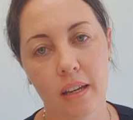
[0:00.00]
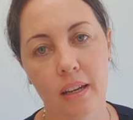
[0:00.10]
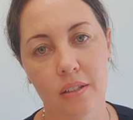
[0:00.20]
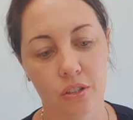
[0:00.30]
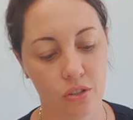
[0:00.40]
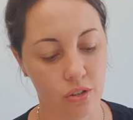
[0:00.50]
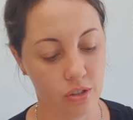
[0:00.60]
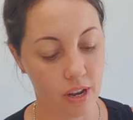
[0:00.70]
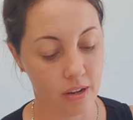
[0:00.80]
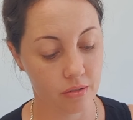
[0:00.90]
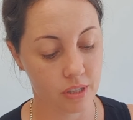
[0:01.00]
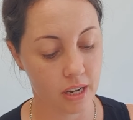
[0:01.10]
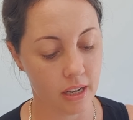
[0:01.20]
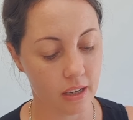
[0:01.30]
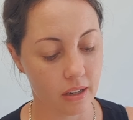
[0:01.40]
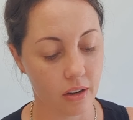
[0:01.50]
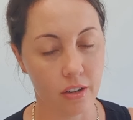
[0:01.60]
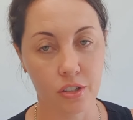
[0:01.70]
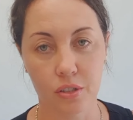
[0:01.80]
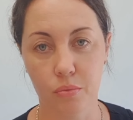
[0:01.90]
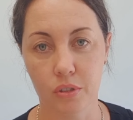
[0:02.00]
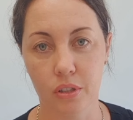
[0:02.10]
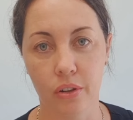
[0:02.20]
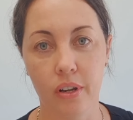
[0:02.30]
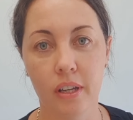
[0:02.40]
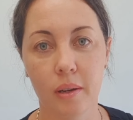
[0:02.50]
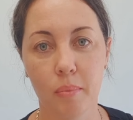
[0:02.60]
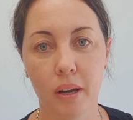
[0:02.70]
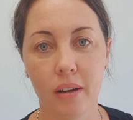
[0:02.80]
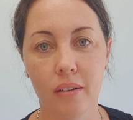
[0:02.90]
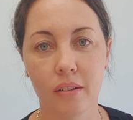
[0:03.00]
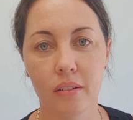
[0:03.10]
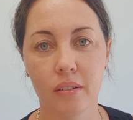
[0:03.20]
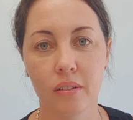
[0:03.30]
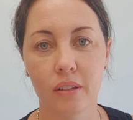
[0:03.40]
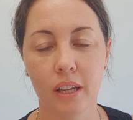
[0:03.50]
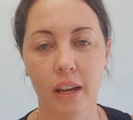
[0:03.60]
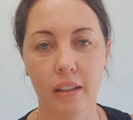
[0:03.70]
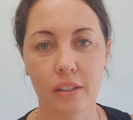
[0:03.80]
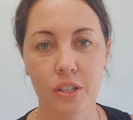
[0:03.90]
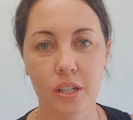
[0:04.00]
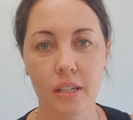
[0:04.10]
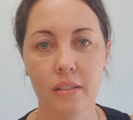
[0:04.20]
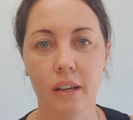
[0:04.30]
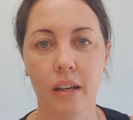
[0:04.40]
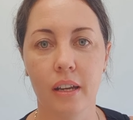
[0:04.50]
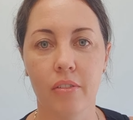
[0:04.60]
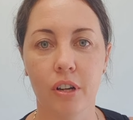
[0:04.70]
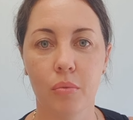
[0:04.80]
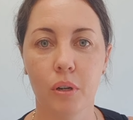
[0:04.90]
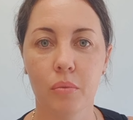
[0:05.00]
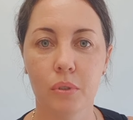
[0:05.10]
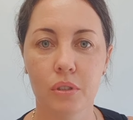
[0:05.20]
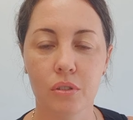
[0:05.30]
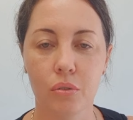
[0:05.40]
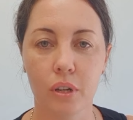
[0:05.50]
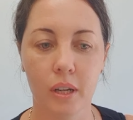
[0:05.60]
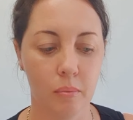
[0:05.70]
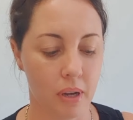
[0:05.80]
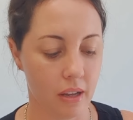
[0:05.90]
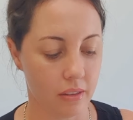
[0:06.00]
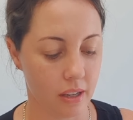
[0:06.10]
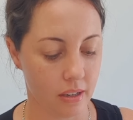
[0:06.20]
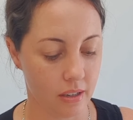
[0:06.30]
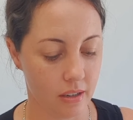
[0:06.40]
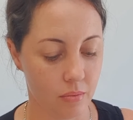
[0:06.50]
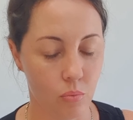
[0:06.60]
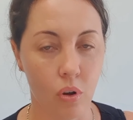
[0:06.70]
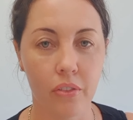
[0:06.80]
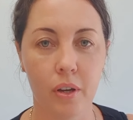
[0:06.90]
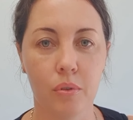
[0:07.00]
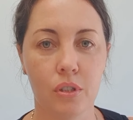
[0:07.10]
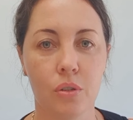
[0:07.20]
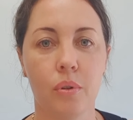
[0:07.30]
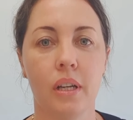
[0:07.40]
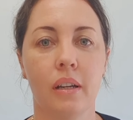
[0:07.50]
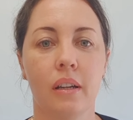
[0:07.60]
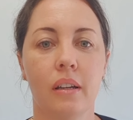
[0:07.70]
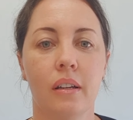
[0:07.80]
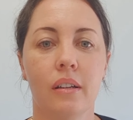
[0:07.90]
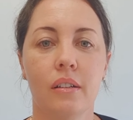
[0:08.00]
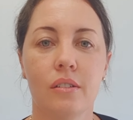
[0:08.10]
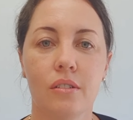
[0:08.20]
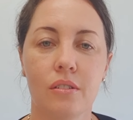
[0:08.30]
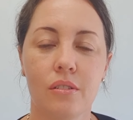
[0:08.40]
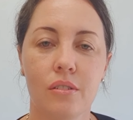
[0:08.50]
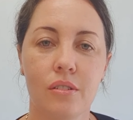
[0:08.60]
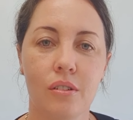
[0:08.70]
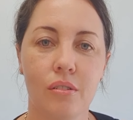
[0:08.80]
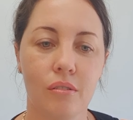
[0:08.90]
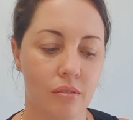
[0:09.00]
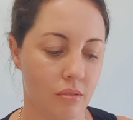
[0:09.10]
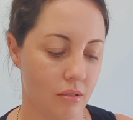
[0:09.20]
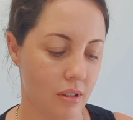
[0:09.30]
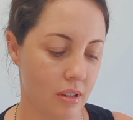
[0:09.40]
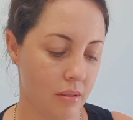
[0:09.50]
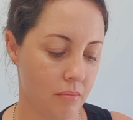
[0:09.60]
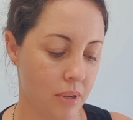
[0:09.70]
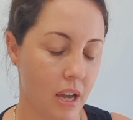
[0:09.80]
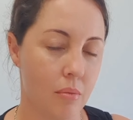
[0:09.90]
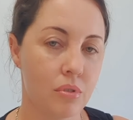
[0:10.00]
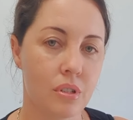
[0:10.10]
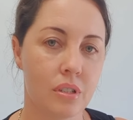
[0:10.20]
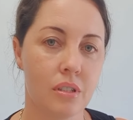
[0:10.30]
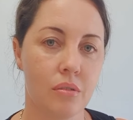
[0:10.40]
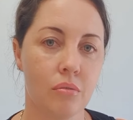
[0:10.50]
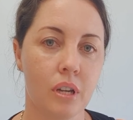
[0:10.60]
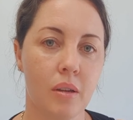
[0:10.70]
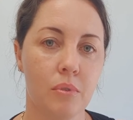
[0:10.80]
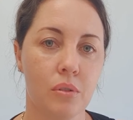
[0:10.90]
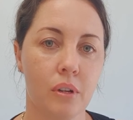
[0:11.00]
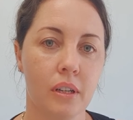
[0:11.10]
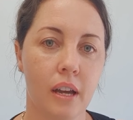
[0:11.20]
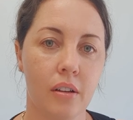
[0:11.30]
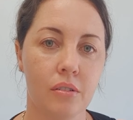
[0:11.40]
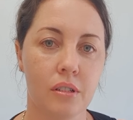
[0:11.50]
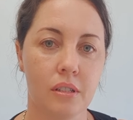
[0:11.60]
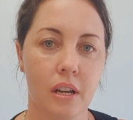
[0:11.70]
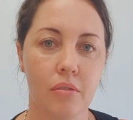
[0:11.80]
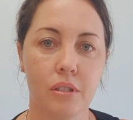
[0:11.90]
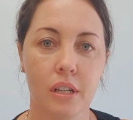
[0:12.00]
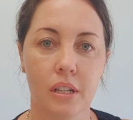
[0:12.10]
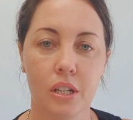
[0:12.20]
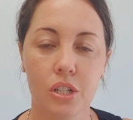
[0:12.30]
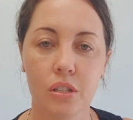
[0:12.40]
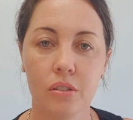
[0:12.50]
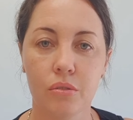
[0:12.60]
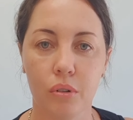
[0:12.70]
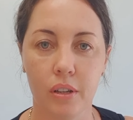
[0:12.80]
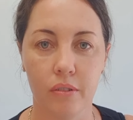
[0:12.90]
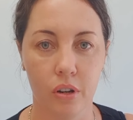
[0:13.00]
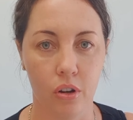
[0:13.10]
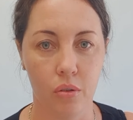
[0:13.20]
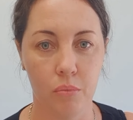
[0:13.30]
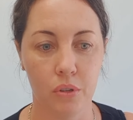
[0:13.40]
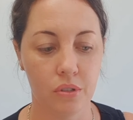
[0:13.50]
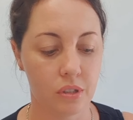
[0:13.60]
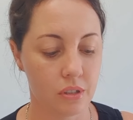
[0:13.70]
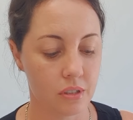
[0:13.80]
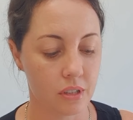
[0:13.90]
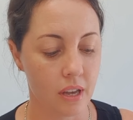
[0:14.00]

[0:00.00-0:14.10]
as a new nail tech, I just was learning about the allergies, and everyone was talking about that, what they were doing to be able to still keep doing nails as nail technicians or even home users.